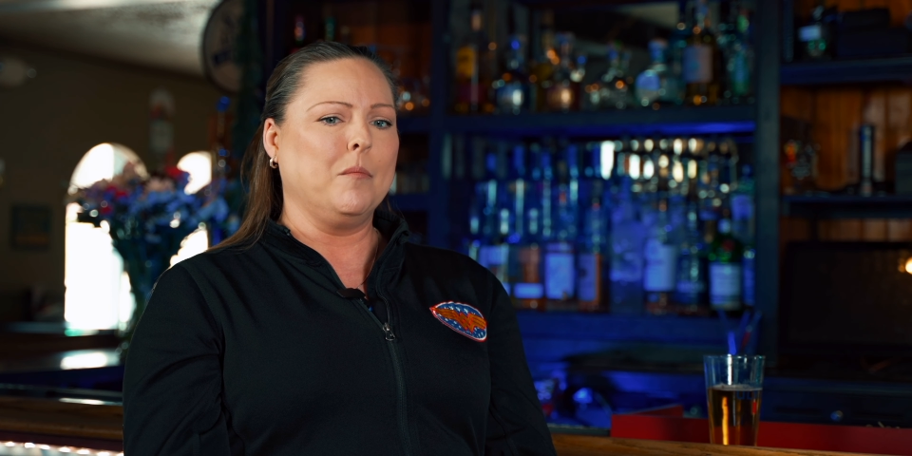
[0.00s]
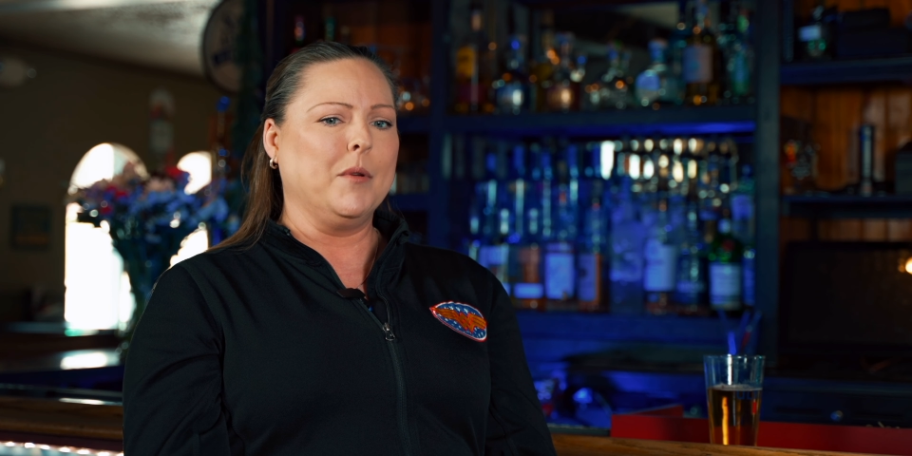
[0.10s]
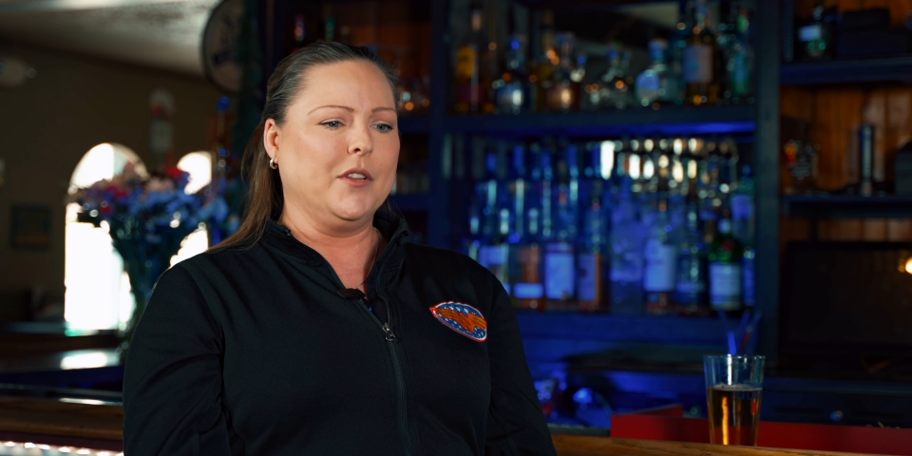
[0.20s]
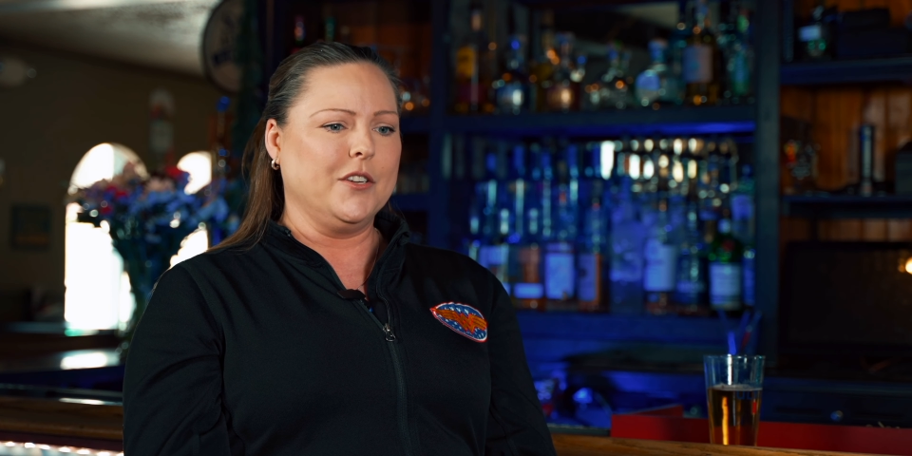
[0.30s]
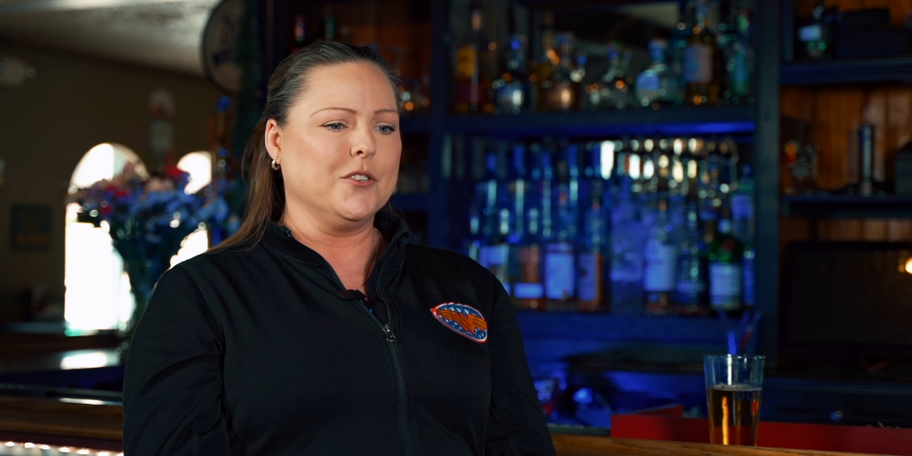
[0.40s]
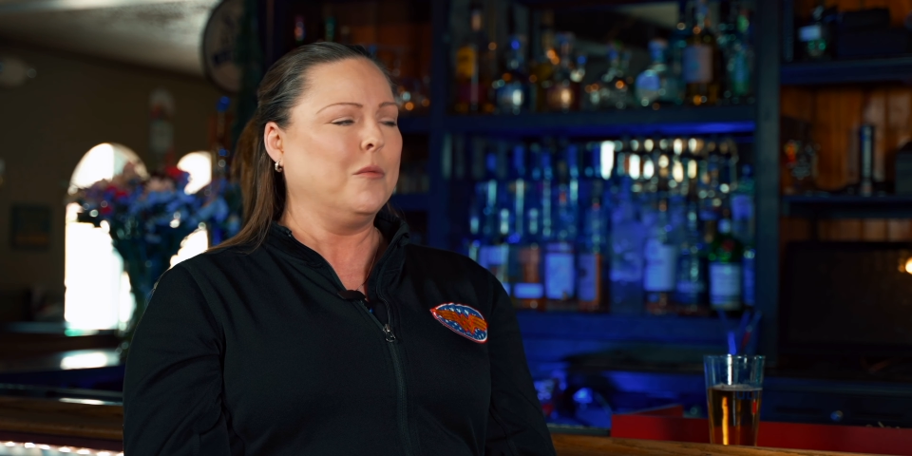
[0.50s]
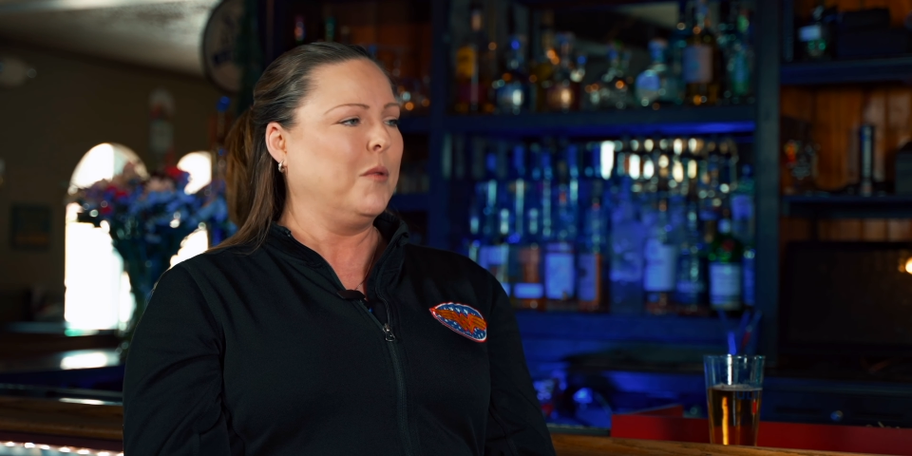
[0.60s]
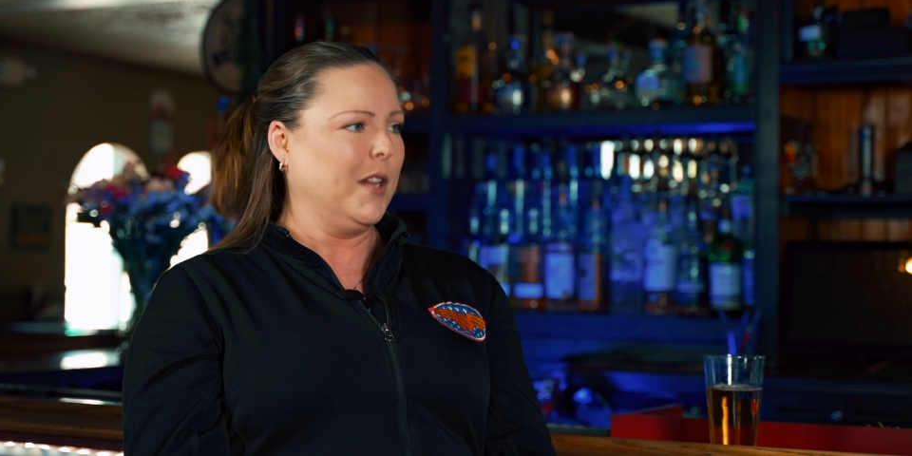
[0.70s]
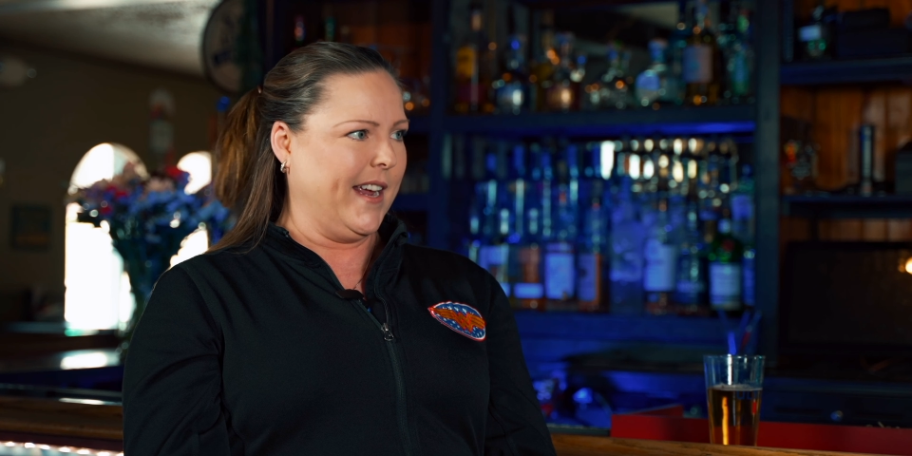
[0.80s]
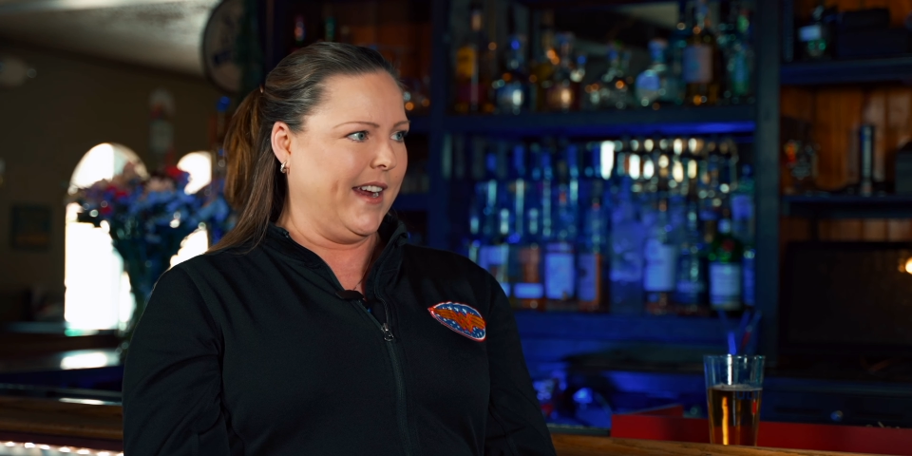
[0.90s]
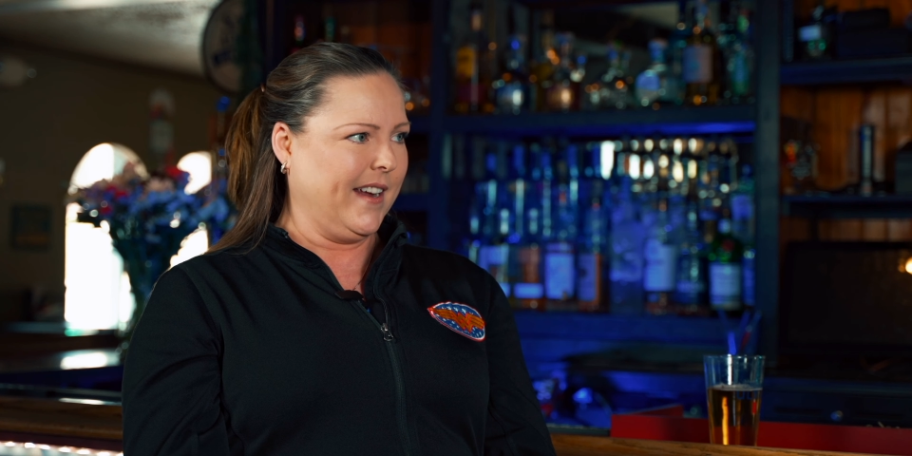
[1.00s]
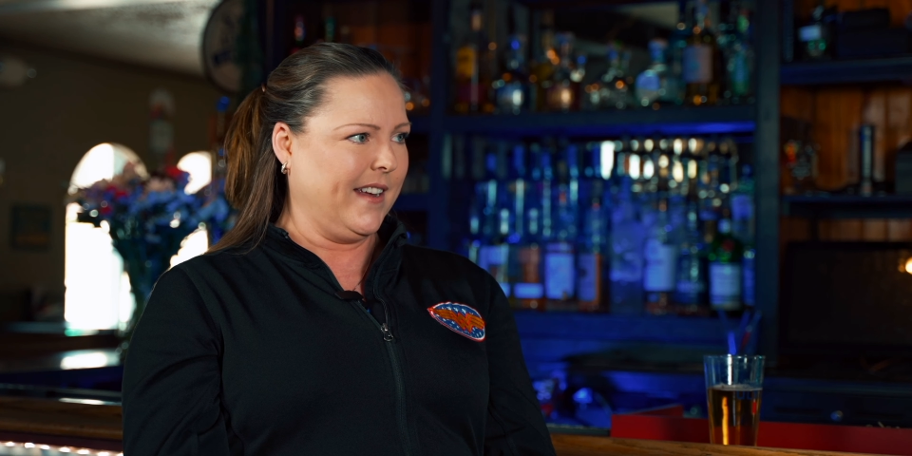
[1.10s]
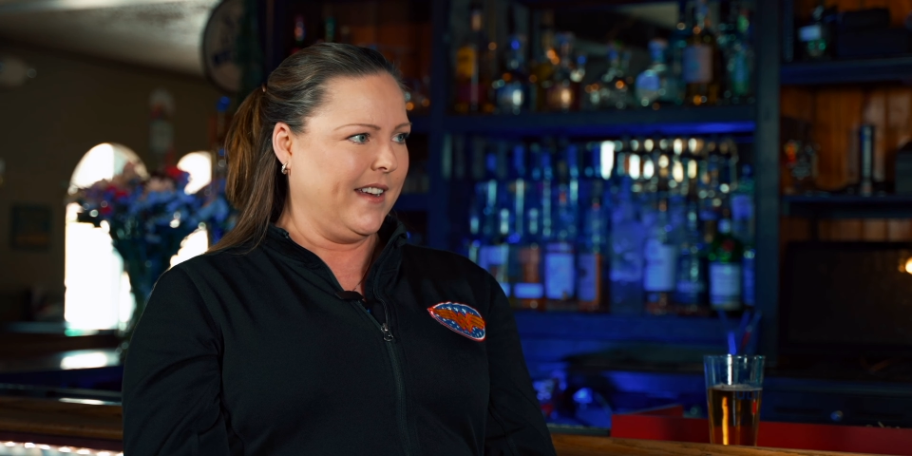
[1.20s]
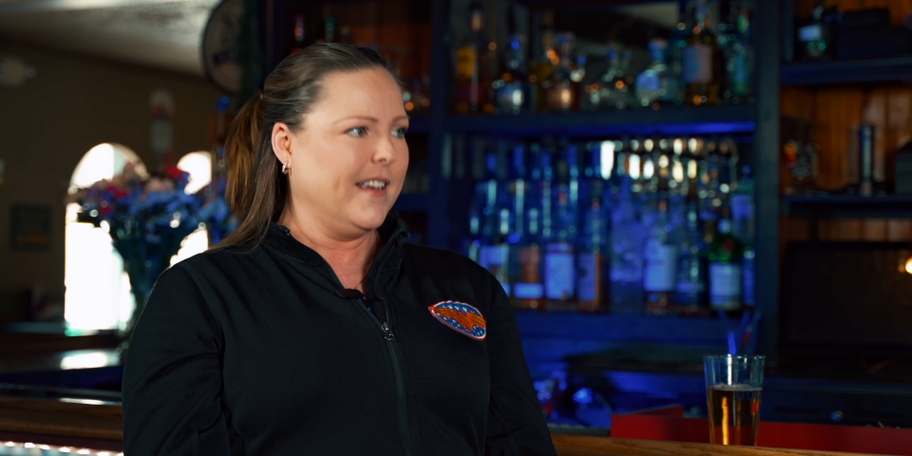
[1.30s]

Billy Joel playing,